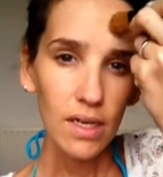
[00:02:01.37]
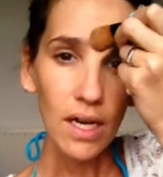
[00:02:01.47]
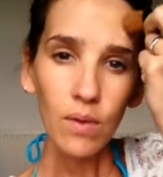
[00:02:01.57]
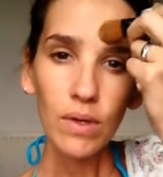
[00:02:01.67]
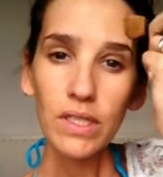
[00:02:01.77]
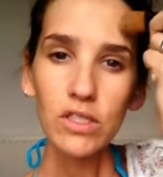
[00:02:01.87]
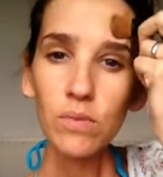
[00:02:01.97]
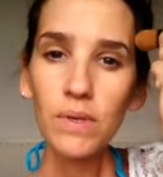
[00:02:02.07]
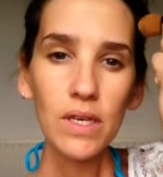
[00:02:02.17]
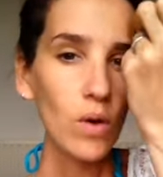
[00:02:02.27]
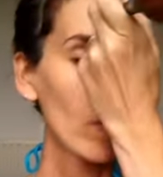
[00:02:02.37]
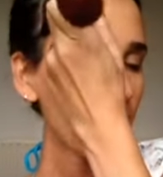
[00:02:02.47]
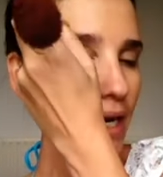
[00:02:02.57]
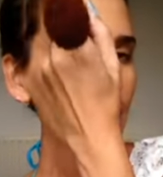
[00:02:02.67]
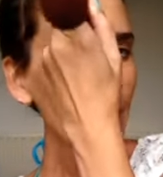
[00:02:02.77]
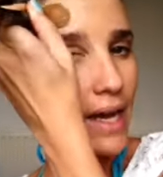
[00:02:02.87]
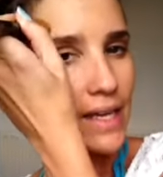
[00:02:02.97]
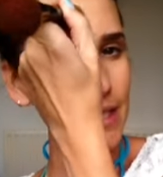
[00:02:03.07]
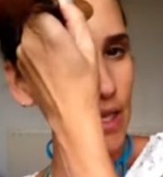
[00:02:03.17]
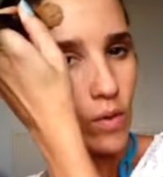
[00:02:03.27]
I want it to be quite
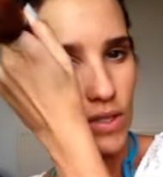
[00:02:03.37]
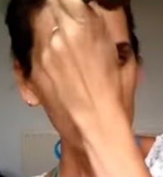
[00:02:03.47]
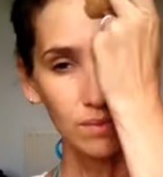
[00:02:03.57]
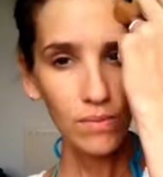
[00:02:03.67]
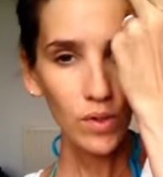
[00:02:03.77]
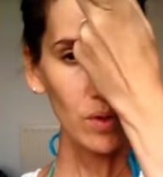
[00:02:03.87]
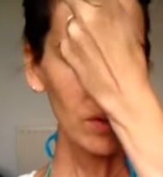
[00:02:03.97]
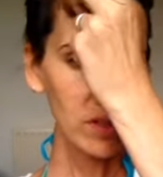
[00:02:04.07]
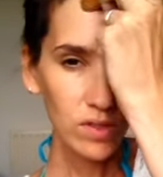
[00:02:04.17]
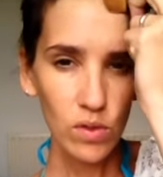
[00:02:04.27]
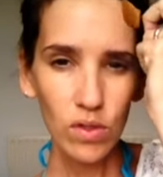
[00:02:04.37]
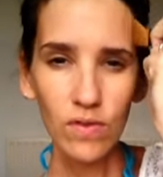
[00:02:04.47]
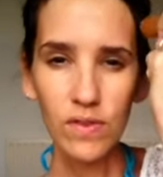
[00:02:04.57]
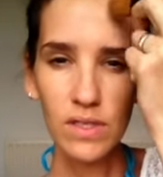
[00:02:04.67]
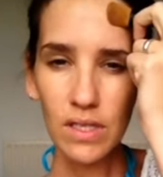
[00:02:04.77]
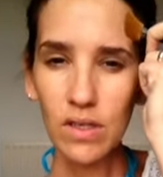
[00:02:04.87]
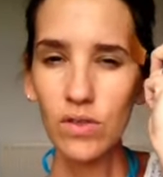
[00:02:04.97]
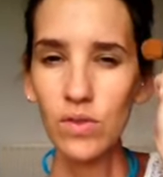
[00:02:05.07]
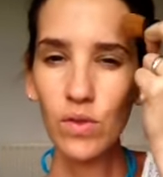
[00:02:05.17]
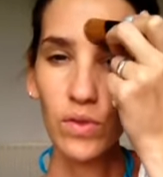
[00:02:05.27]
light and quite smooth, sort of
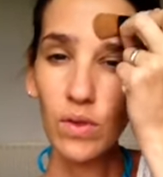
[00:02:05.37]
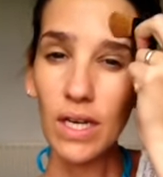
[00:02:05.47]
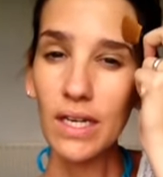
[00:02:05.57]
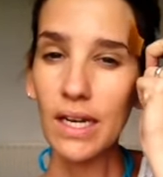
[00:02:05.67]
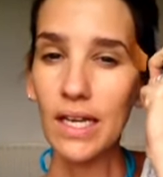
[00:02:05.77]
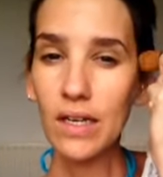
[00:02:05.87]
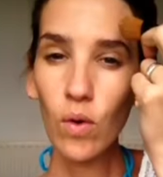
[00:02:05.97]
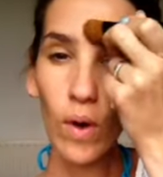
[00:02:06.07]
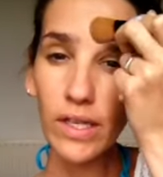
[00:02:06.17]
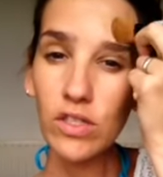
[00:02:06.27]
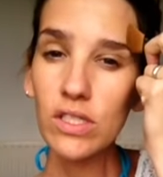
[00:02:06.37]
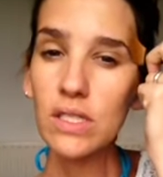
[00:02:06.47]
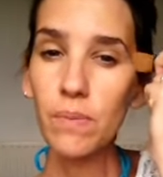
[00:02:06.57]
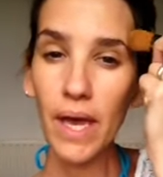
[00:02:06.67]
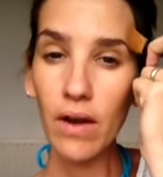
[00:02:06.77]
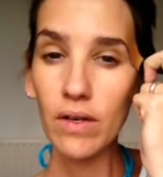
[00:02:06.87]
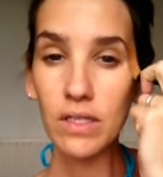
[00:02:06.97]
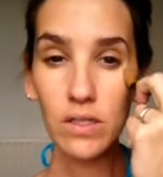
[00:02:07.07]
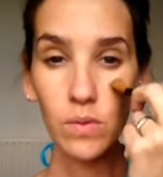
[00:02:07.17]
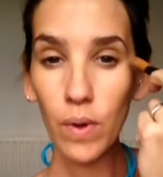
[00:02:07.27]
also kind of like quite transparent
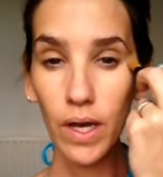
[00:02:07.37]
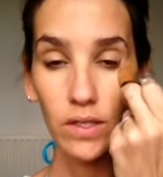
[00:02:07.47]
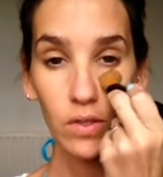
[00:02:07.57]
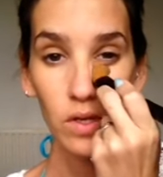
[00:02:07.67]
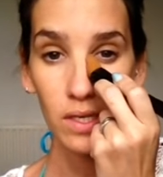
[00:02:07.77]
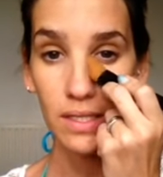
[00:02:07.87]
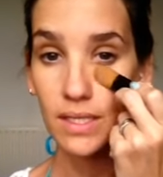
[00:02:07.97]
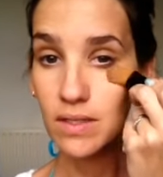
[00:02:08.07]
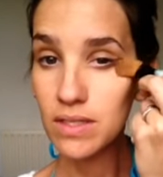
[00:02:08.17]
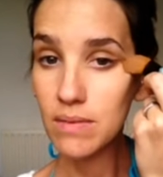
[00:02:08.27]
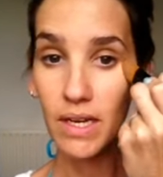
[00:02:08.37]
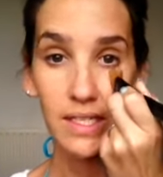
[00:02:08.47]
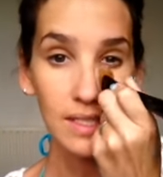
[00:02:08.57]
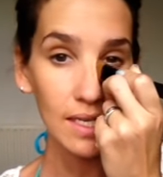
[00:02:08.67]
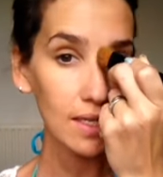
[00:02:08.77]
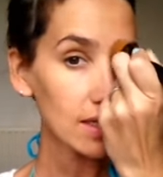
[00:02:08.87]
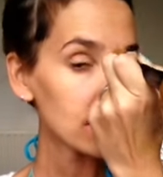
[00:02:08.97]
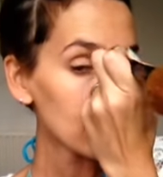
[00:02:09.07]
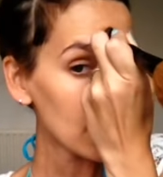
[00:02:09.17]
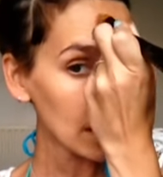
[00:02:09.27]
as well, so you can still see my skin
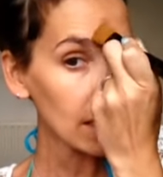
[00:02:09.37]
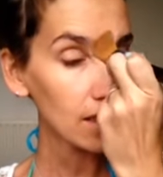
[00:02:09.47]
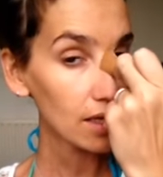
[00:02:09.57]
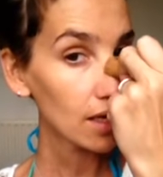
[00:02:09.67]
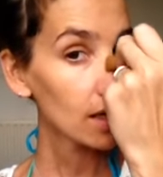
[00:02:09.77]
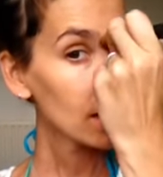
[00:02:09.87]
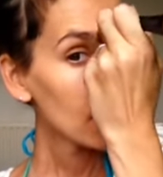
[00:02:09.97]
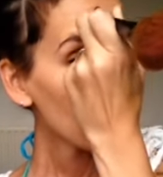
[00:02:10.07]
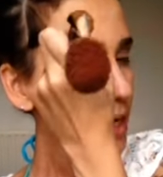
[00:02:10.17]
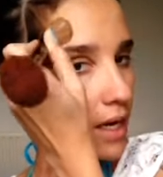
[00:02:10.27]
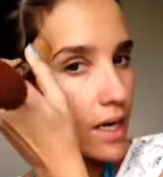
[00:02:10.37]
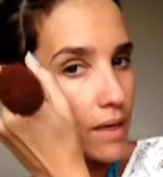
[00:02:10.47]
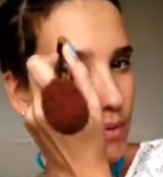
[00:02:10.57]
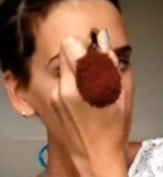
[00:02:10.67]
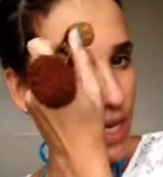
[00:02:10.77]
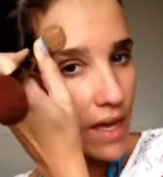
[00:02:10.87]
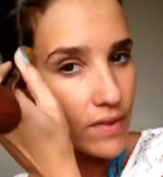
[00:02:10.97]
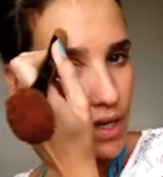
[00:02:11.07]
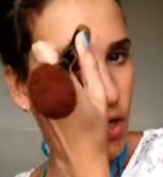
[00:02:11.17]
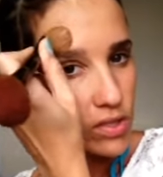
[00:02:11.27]
underneath, because I
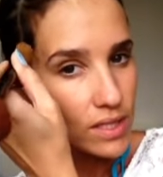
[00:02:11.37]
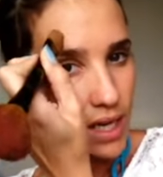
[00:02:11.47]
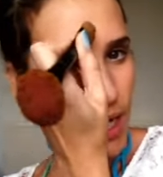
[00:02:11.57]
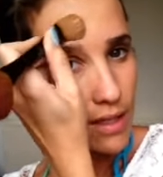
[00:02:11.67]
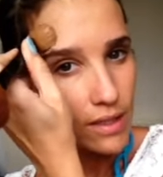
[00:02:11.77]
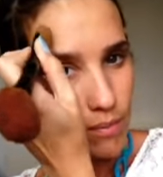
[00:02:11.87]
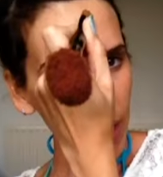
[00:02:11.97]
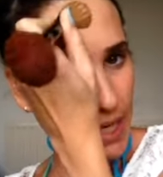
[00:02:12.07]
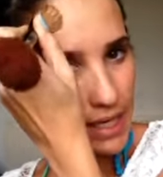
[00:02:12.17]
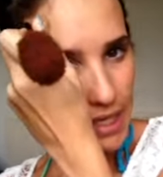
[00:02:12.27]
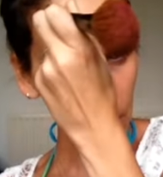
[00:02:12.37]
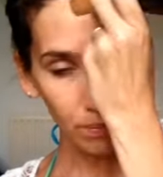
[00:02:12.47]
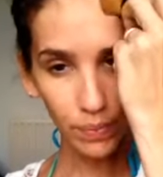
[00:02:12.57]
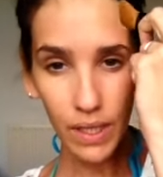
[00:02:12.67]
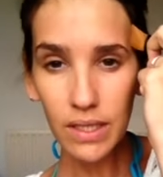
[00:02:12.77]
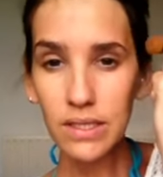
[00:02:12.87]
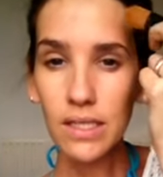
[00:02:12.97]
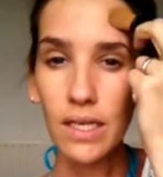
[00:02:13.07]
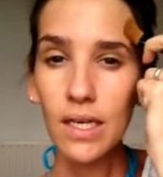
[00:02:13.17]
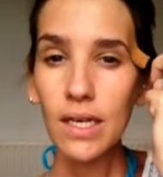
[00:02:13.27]
haven't lost the color completely, but
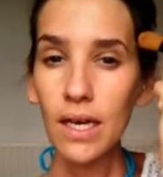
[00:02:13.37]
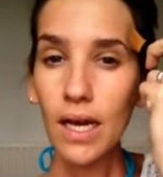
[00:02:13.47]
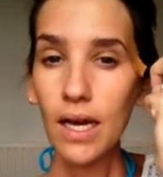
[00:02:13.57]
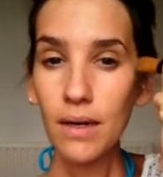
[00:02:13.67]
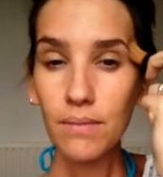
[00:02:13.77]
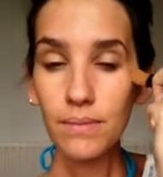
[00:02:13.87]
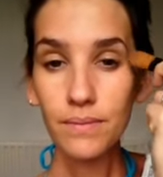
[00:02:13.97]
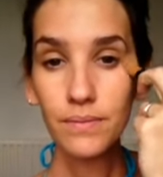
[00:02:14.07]
yeah,